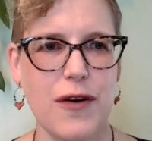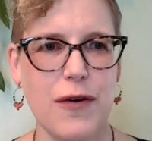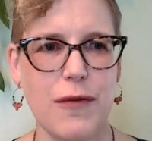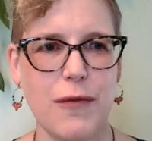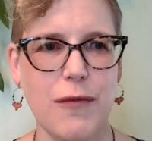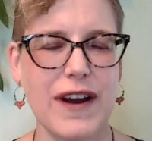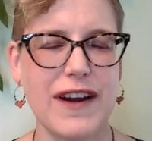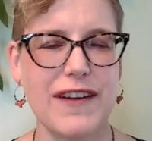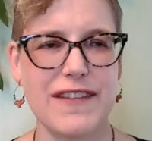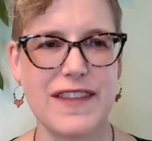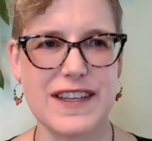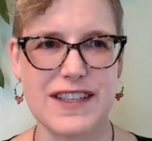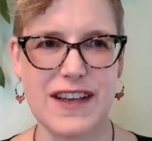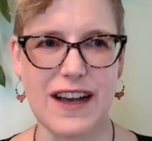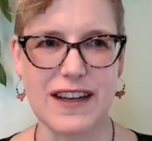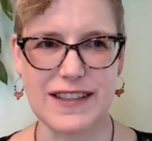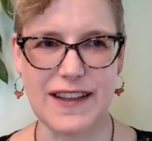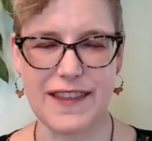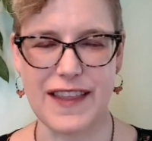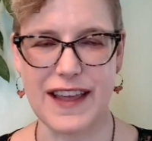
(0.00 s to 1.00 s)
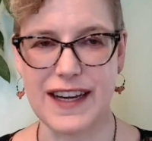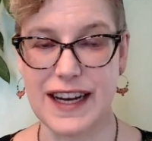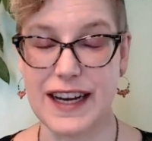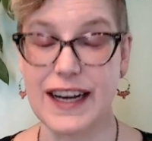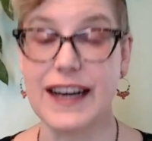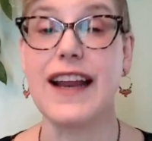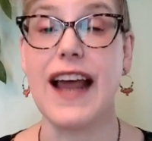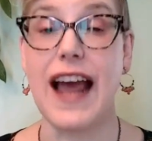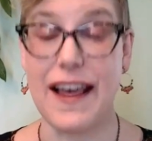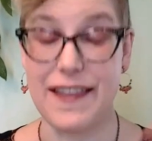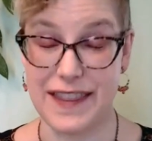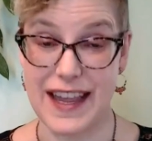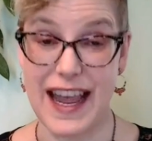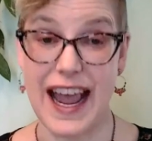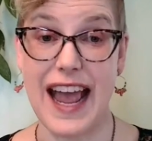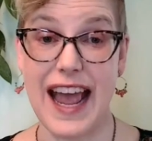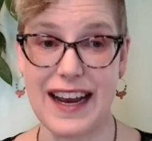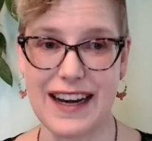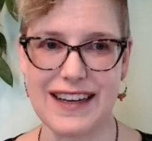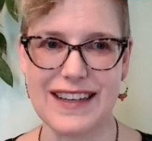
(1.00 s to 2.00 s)
one of the songs that they did at the
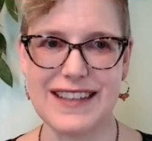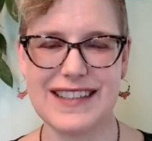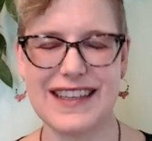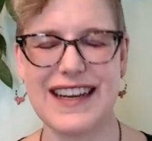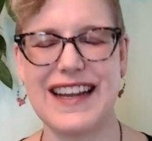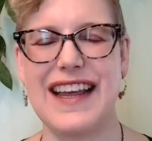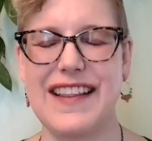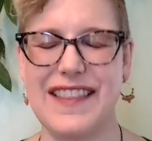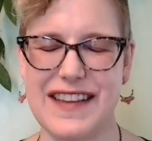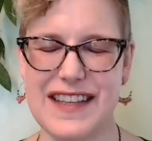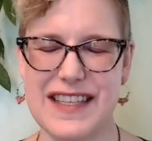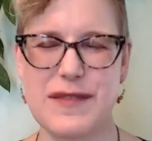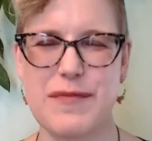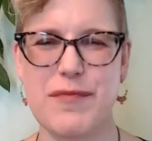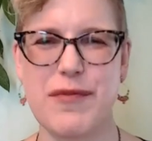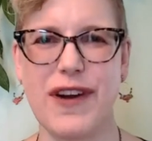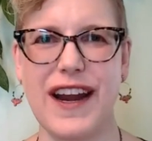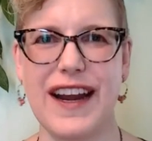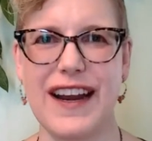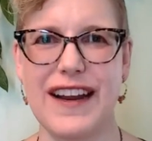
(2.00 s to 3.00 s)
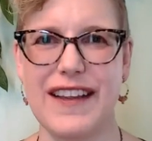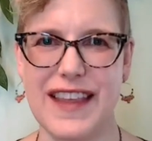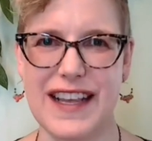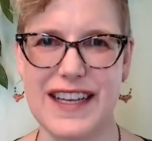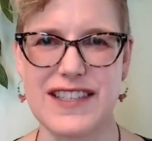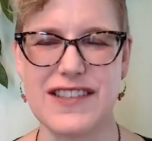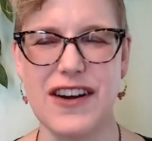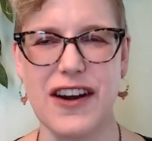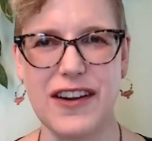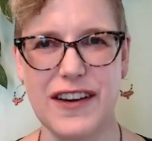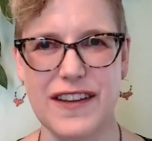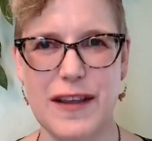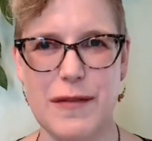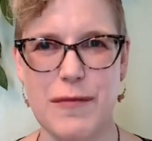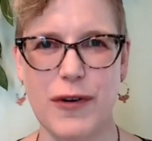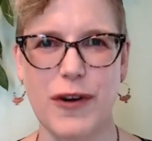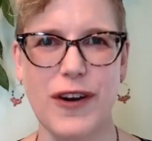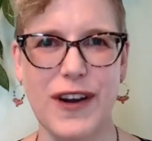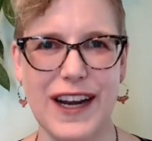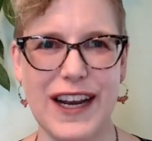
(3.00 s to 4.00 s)
end in the spring. They started them
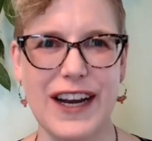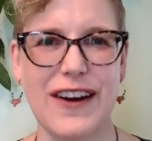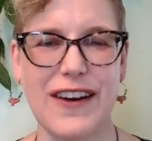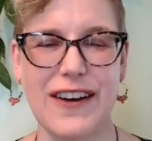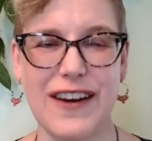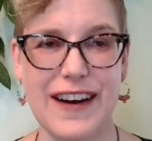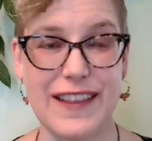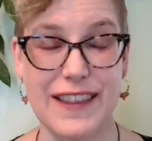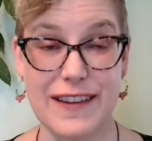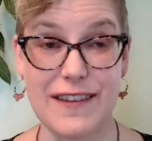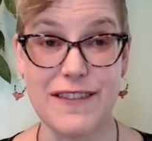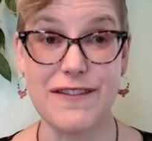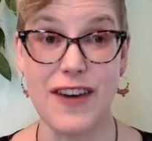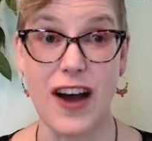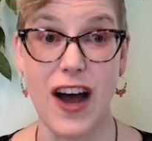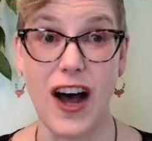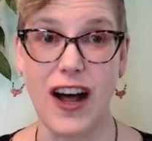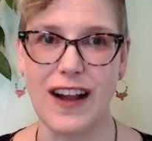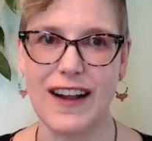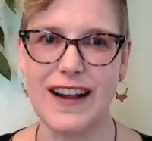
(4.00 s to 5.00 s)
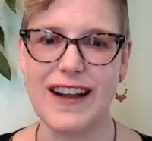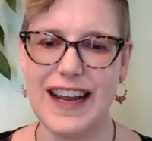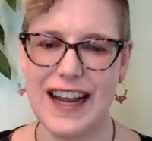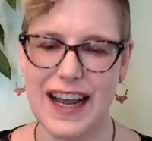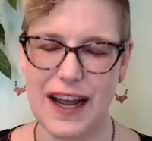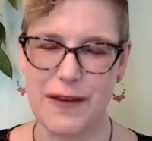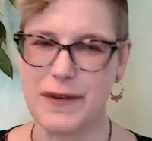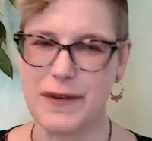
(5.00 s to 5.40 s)
earlier in the fall, and